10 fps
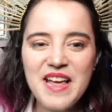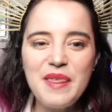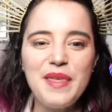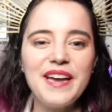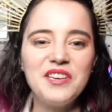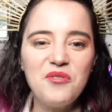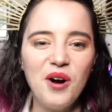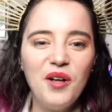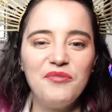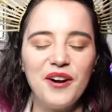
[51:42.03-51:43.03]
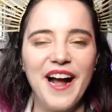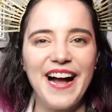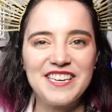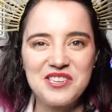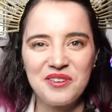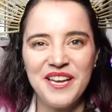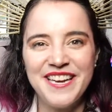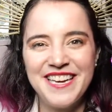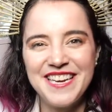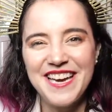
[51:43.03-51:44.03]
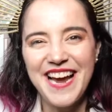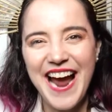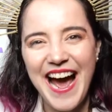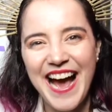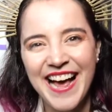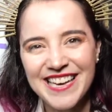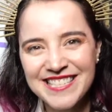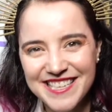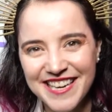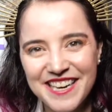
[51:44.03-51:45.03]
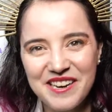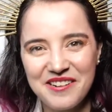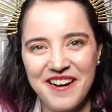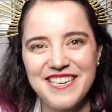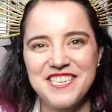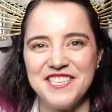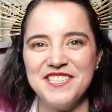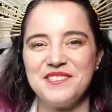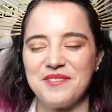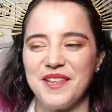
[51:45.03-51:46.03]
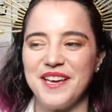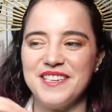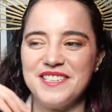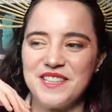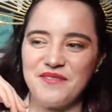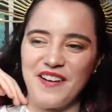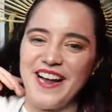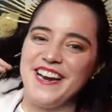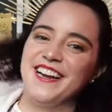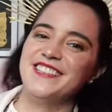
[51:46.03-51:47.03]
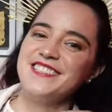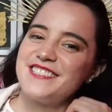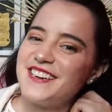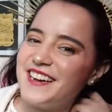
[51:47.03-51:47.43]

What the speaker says: Thank you all for actually asking questions related to the finance.